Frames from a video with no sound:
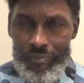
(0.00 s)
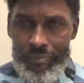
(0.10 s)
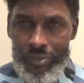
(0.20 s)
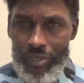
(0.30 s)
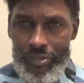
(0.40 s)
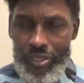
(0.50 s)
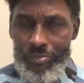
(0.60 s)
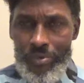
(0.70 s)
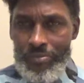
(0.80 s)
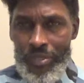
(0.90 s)
Plucked
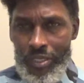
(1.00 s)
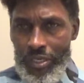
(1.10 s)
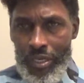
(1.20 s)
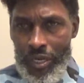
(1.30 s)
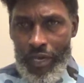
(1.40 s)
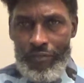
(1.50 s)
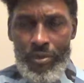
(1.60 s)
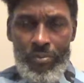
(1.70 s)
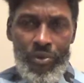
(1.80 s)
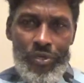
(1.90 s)
up, I mean, he ain't gonna have
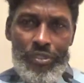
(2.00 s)
no more